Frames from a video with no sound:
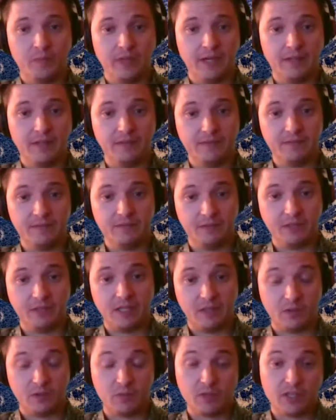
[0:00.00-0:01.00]
but
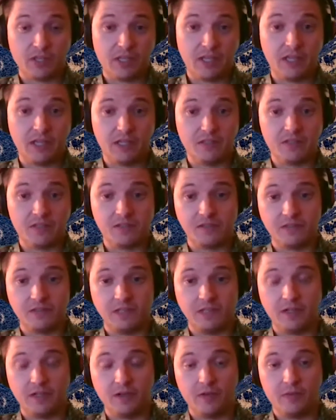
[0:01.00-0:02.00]
it really is,
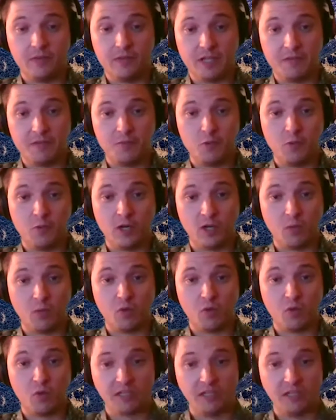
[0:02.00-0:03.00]
if you want to
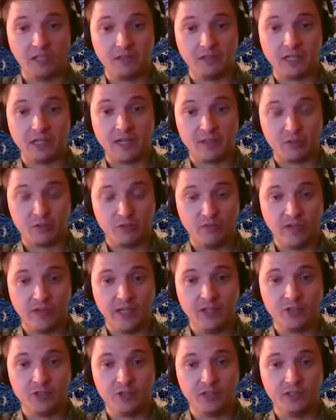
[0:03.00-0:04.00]
work in
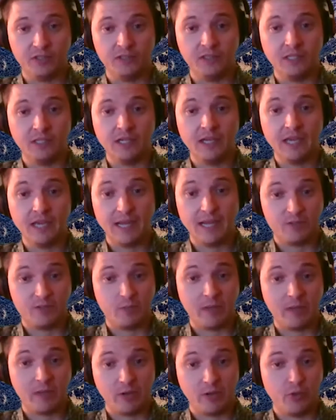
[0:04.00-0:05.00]
conservation, it's
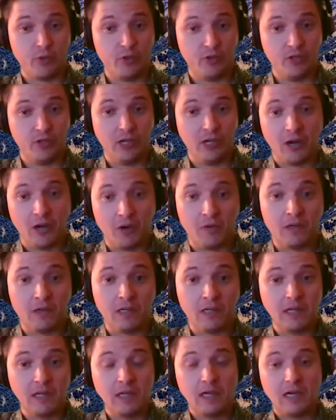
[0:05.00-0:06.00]
about who you know.
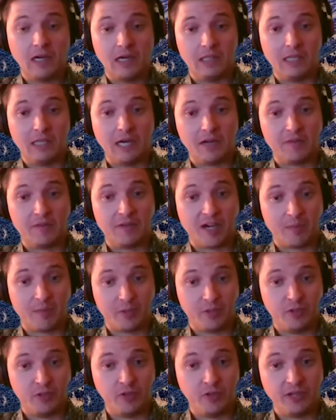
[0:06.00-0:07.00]
A lot of
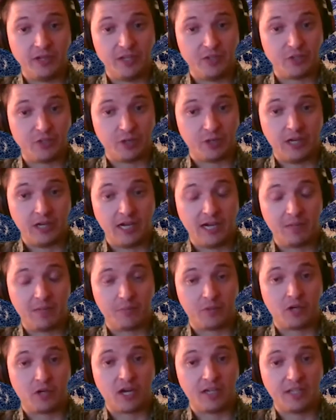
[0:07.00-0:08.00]
opportunities are not
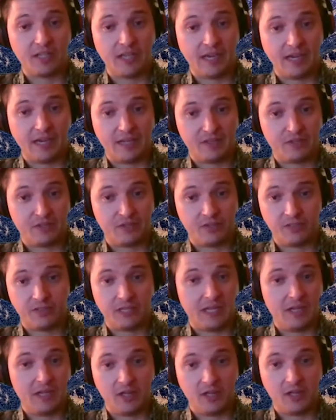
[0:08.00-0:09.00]
broadcast,
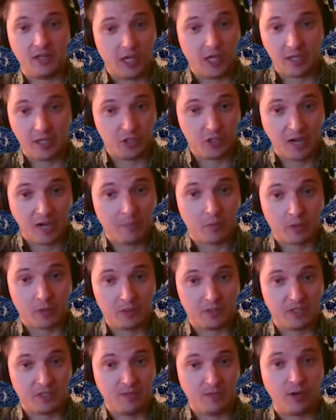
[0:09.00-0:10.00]
on a job board
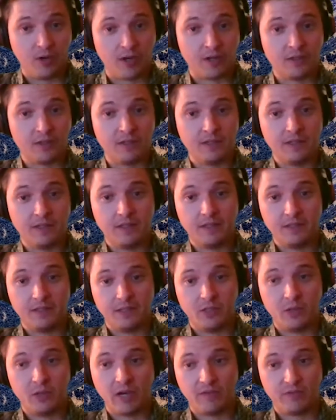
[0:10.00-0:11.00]
somewhere.
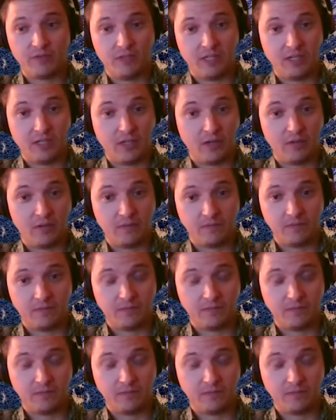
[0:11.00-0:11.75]
You have, you know,